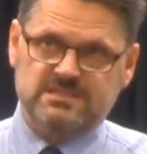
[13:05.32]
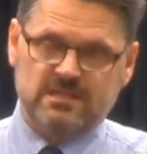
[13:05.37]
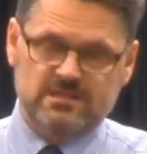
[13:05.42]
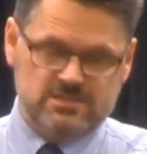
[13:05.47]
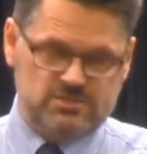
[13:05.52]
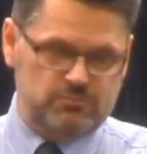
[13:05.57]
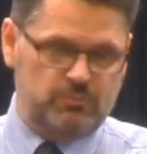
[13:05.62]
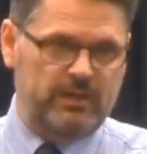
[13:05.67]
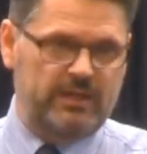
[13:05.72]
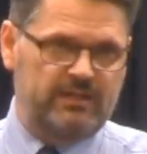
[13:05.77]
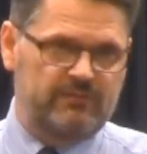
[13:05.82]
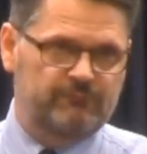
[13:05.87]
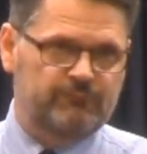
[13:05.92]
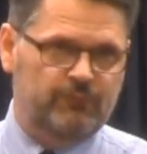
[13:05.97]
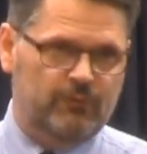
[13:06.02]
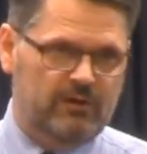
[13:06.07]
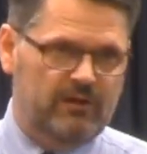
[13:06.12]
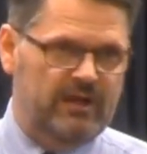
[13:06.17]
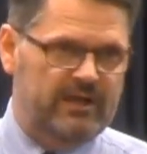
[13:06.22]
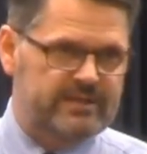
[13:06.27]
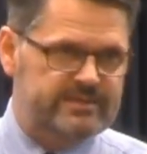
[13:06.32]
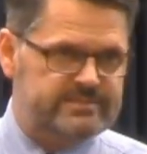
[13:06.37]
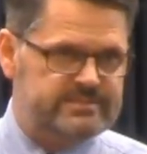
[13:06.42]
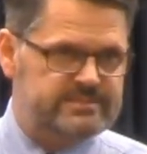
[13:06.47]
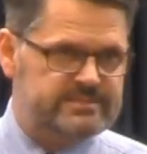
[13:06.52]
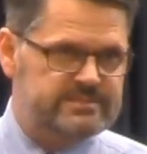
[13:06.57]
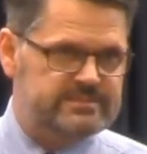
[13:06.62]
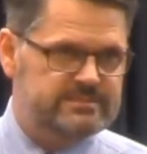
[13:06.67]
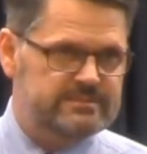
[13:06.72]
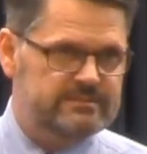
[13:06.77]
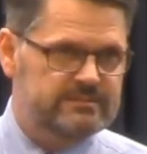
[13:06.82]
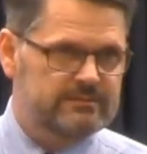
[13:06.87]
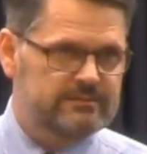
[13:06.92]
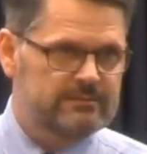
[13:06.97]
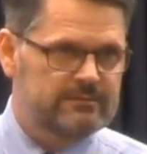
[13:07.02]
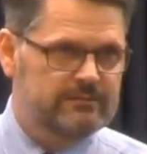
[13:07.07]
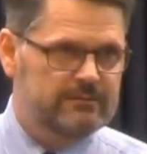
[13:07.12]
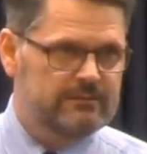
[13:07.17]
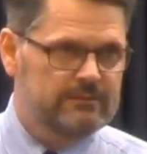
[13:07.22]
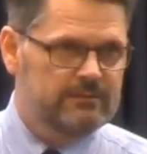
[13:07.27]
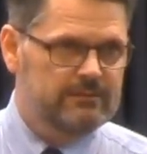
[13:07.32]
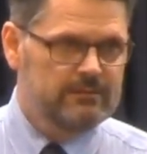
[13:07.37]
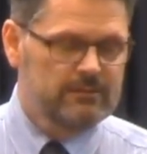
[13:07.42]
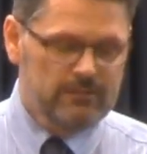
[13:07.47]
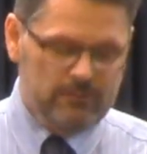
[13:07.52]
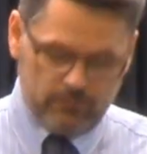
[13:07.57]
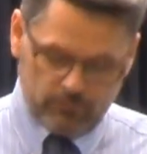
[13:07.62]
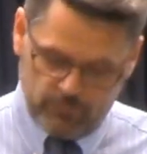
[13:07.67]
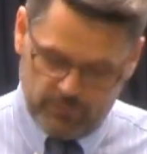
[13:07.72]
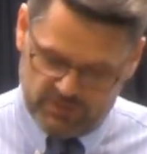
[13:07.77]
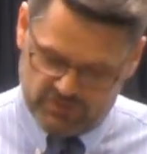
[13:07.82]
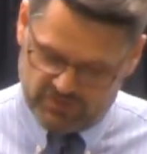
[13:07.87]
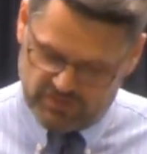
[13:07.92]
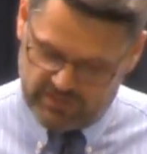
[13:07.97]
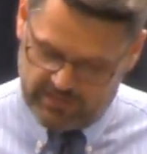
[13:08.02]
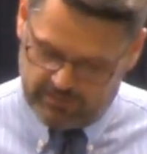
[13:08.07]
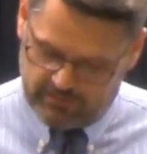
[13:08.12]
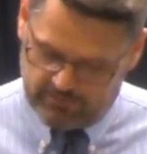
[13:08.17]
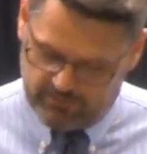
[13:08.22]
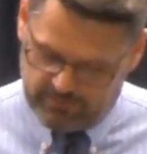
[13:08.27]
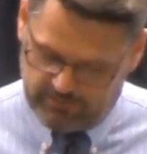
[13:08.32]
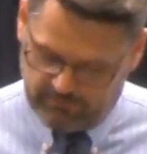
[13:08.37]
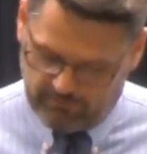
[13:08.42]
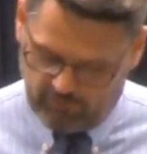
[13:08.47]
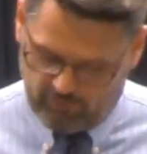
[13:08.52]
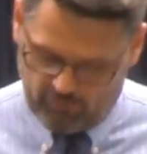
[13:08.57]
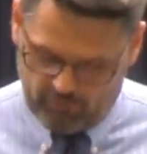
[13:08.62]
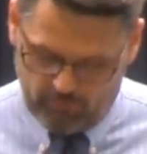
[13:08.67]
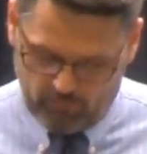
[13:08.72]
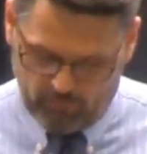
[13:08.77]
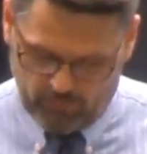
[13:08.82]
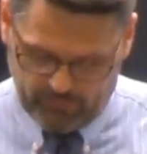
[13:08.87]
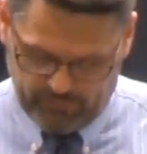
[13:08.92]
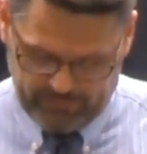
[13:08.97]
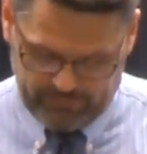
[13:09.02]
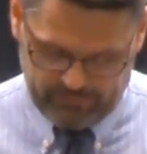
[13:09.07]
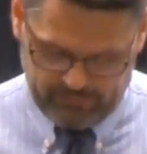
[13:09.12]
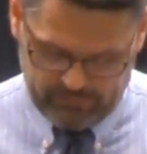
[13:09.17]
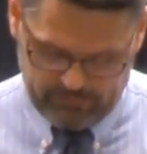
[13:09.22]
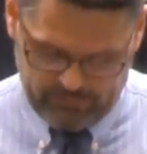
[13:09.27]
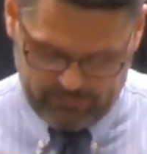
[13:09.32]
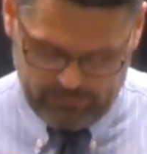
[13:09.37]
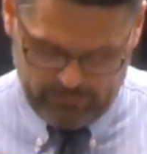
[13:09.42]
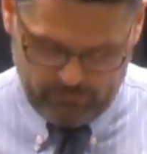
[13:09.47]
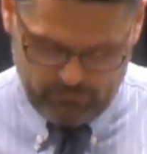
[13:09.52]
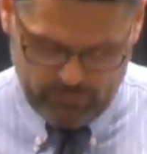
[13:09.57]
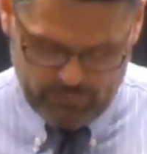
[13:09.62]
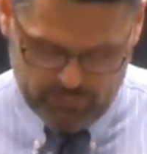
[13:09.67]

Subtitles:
and is waiting for us. We share in this glory. We